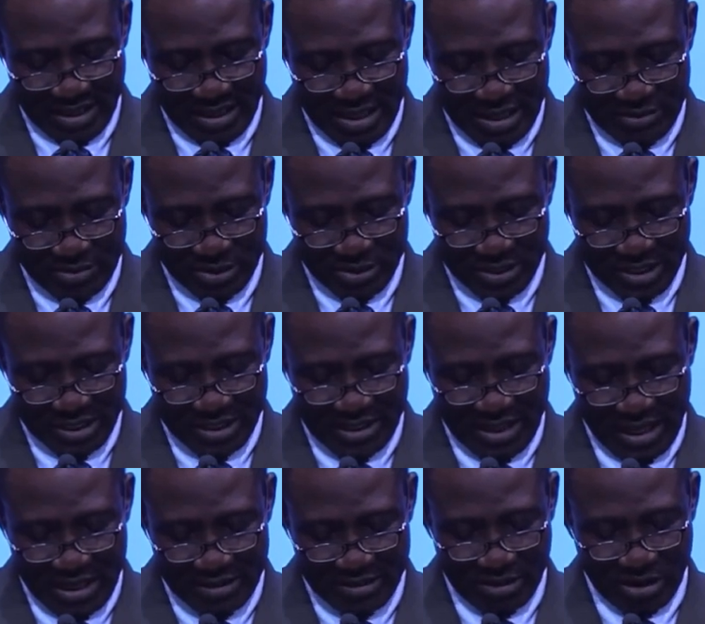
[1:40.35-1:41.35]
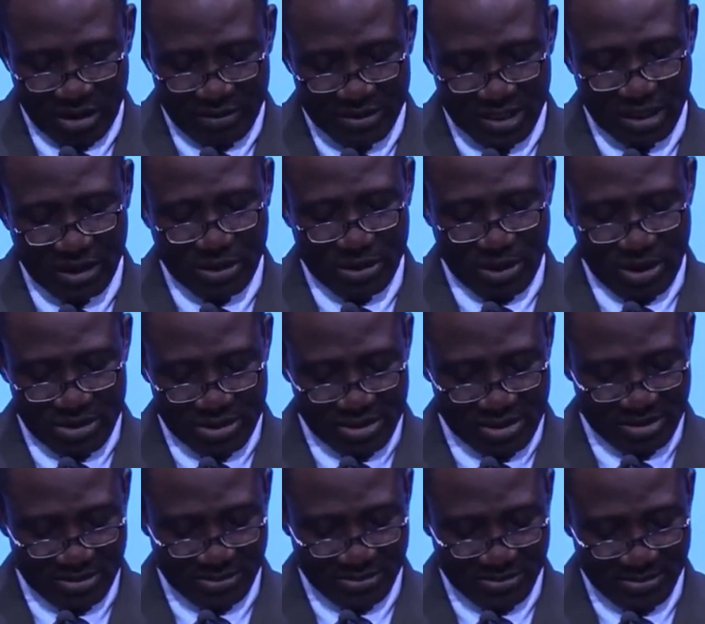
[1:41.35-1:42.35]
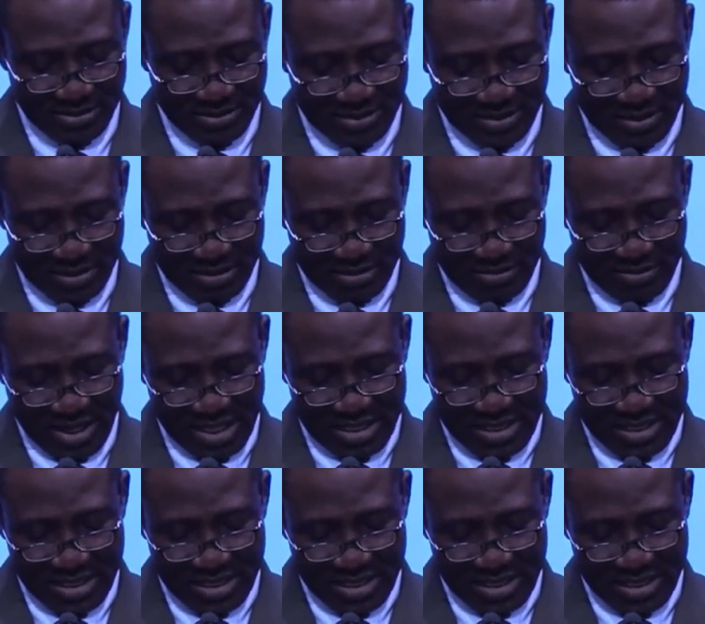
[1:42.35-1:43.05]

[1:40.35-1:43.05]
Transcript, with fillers: even the death of the cross. Verse